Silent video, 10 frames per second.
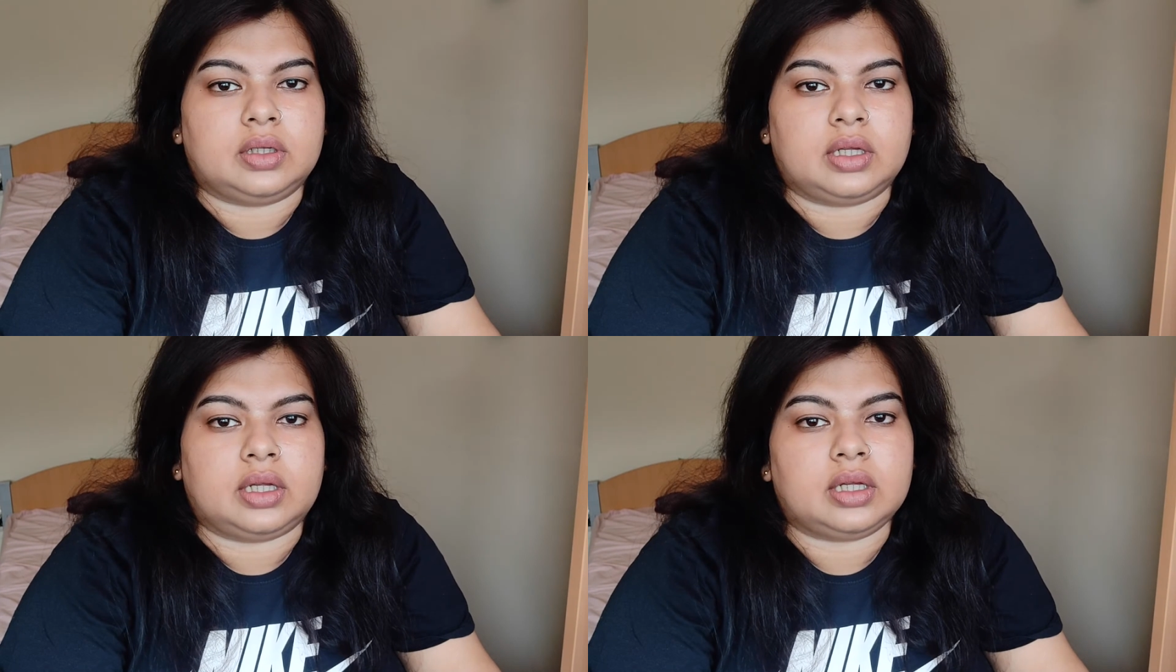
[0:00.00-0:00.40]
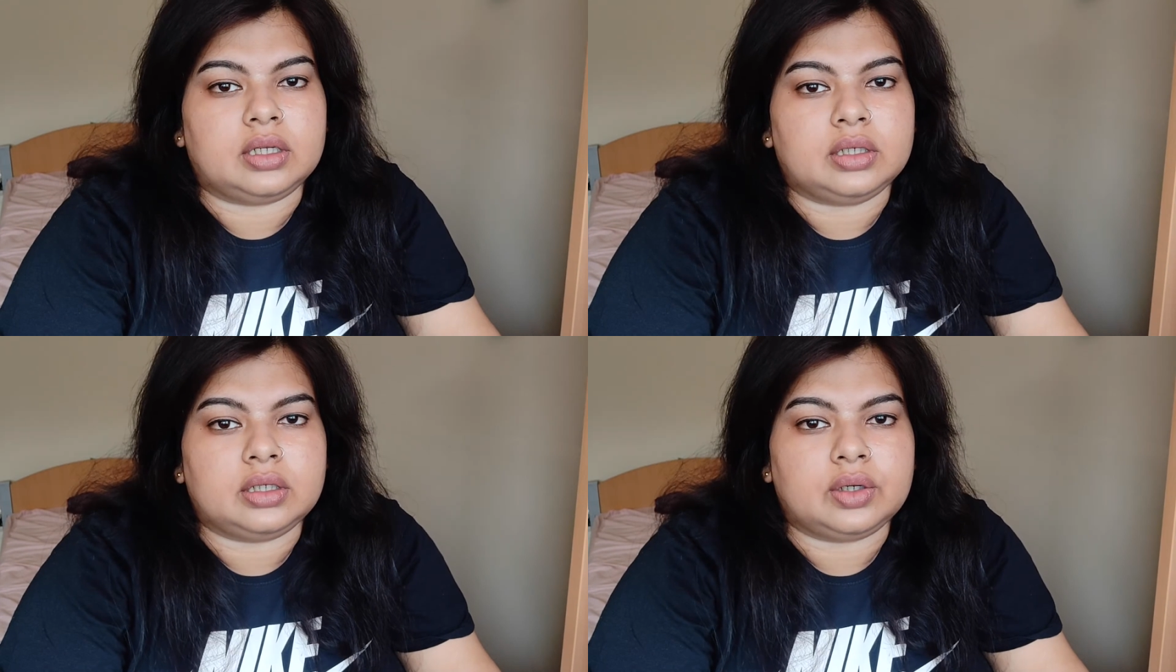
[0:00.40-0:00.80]

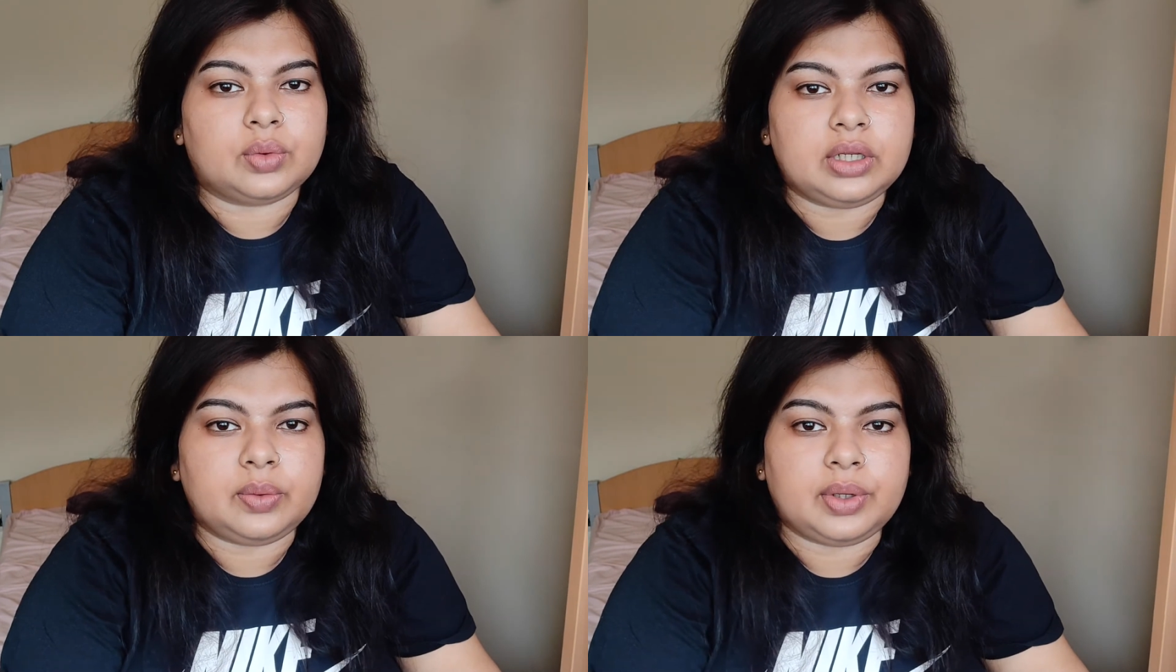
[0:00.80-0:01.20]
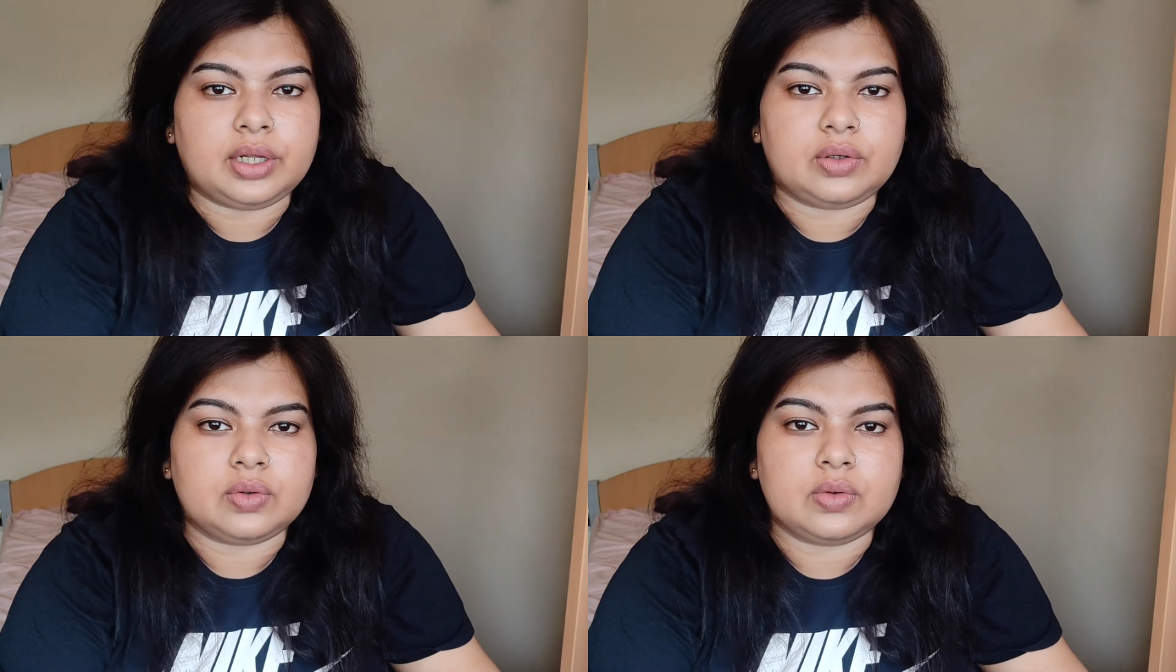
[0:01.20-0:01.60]
And the only
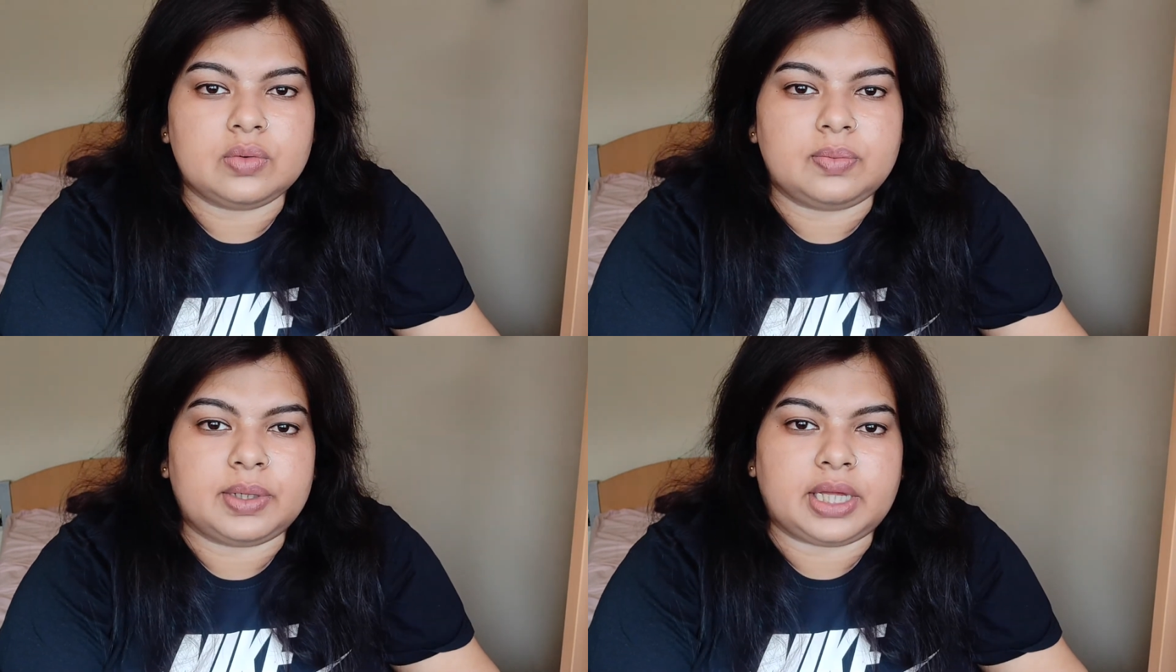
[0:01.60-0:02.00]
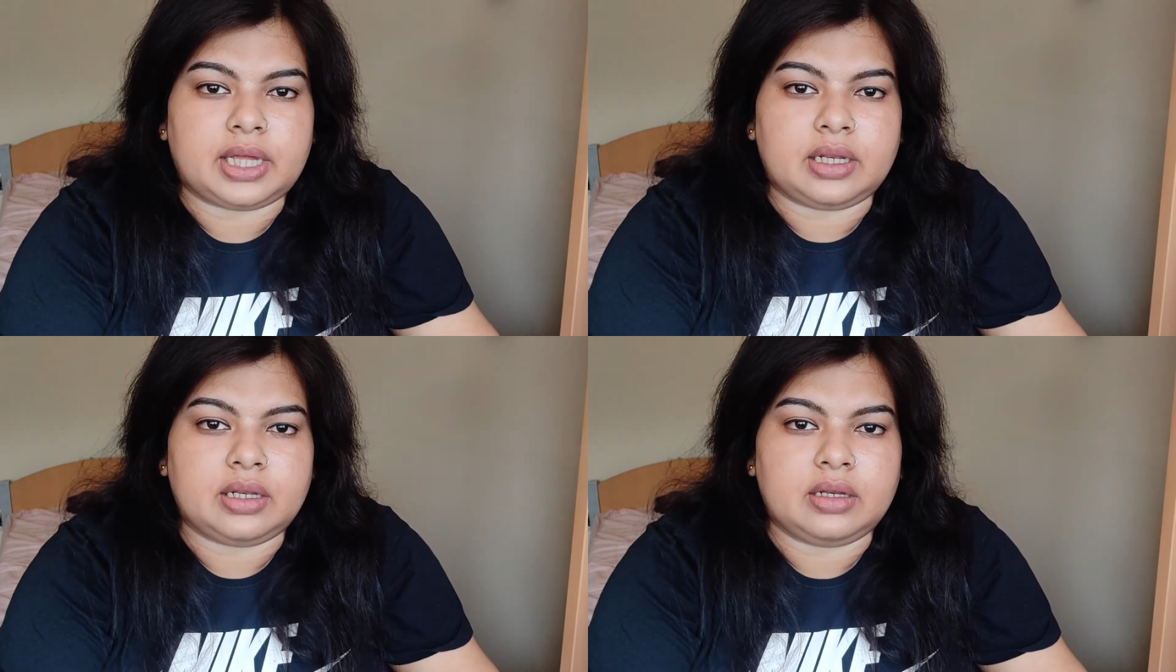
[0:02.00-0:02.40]
way to
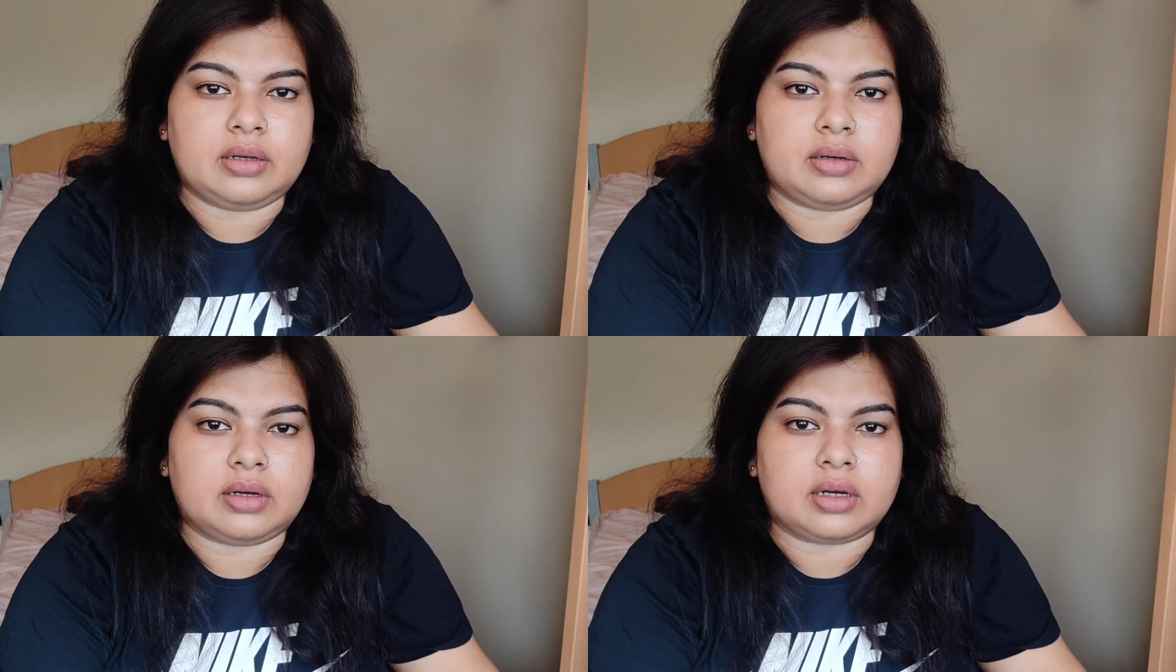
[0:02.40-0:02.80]
begin